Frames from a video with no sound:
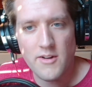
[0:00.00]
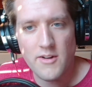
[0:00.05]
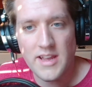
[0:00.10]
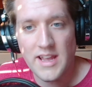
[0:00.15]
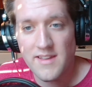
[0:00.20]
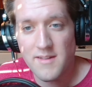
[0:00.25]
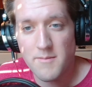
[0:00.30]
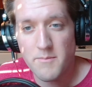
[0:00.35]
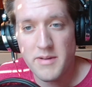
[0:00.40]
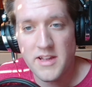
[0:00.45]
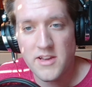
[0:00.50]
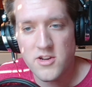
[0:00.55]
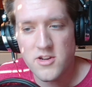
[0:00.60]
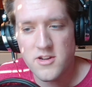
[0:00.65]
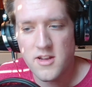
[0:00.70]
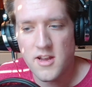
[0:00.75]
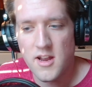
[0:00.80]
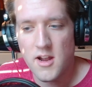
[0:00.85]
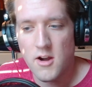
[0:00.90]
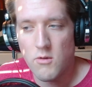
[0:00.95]
He hasn't
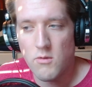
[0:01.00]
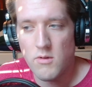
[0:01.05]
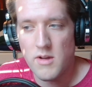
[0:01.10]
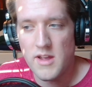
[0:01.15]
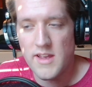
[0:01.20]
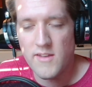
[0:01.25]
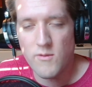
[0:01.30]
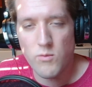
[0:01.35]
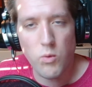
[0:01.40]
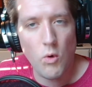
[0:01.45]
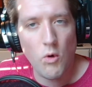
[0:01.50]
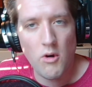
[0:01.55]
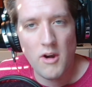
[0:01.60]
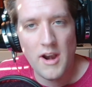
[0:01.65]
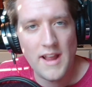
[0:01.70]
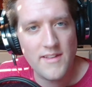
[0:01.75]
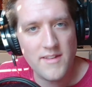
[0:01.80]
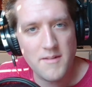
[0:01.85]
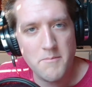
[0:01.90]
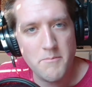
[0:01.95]
pitched, his WAR
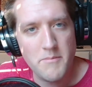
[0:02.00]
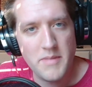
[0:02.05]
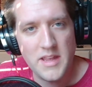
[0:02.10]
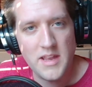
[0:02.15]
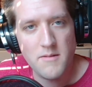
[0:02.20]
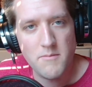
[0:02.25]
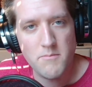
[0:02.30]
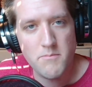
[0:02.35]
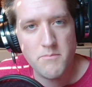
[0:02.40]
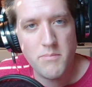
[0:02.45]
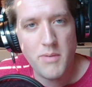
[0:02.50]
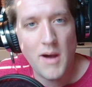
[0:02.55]
hasn't been